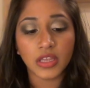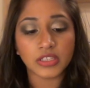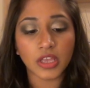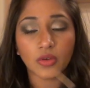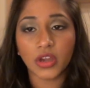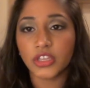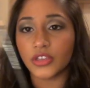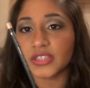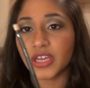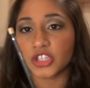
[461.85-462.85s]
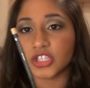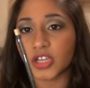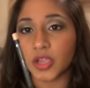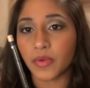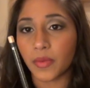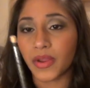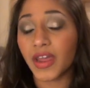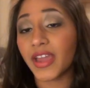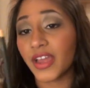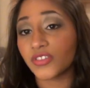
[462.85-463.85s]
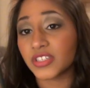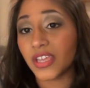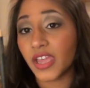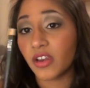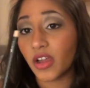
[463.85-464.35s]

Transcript: So I use that just to open up, and I have to say,